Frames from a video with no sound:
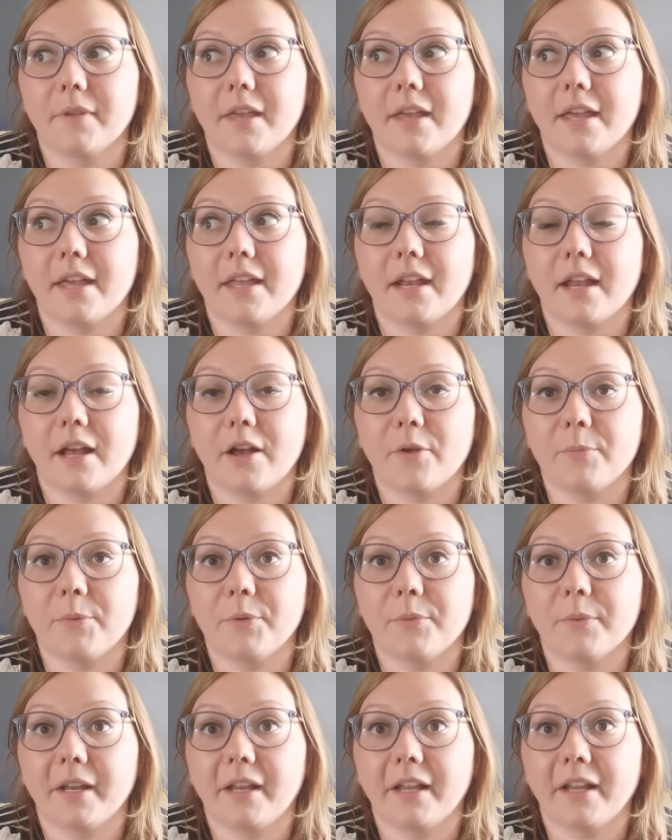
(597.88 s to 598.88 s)
and I'll
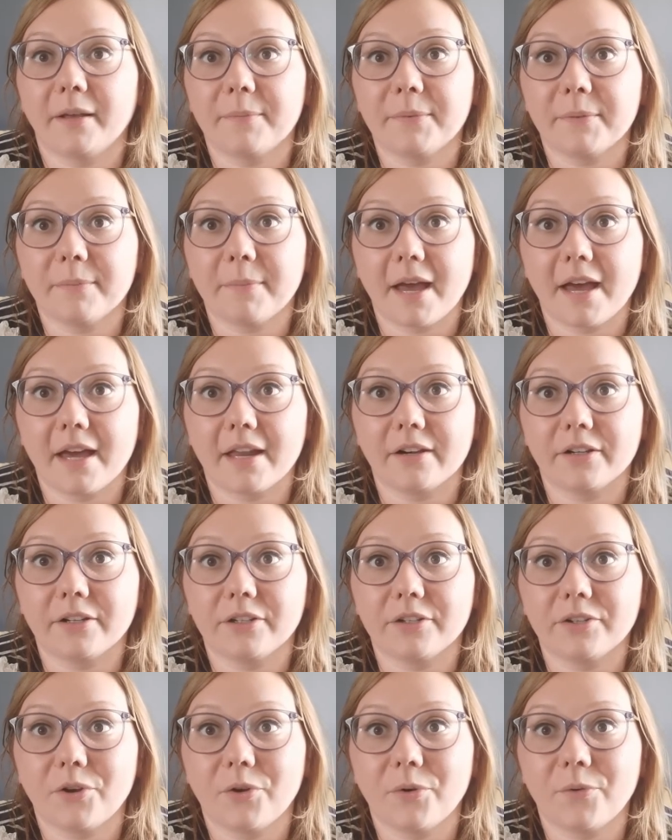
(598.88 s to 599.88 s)
be writing up the
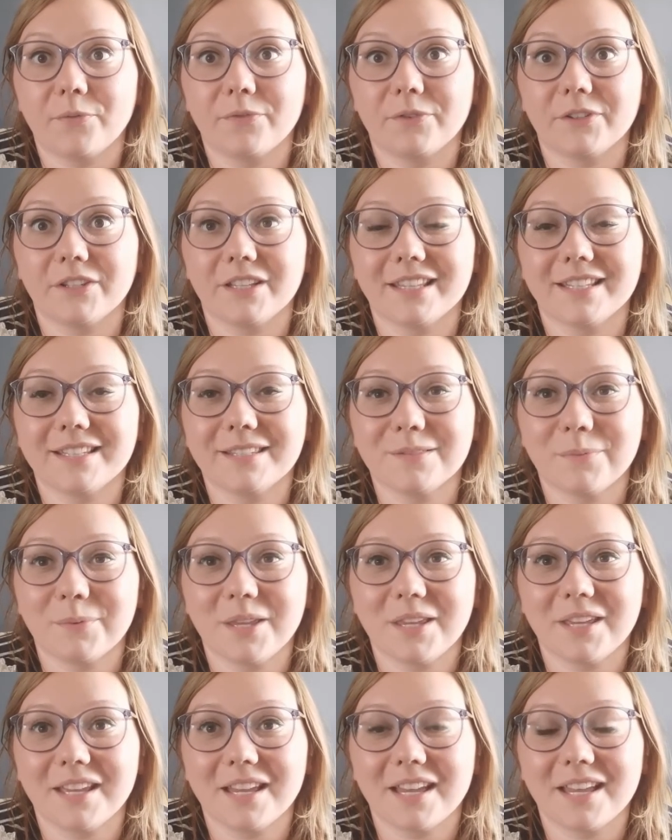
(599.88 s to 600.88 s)
pattern hopefully this
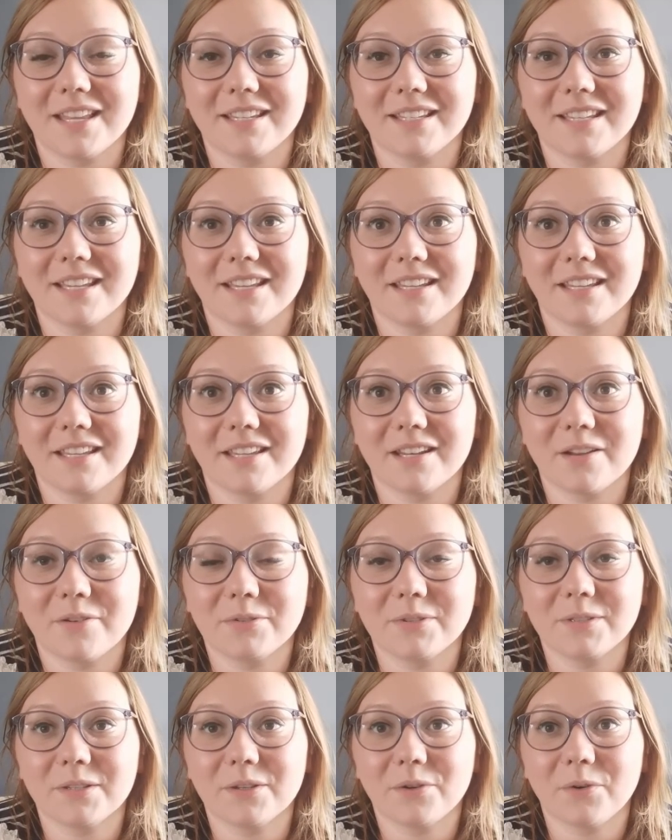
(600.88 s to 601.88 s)
week and getting it
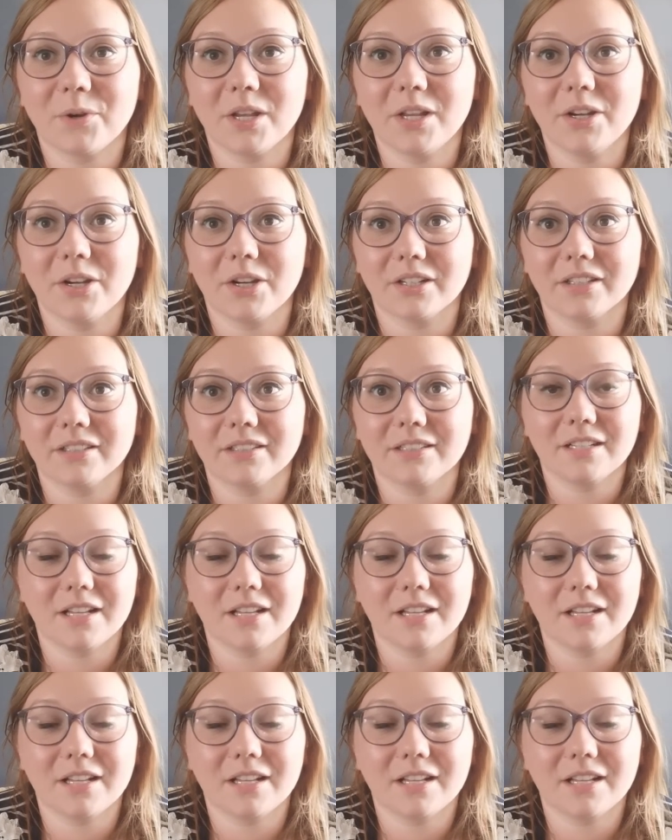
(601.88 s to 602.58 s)
out to the grader.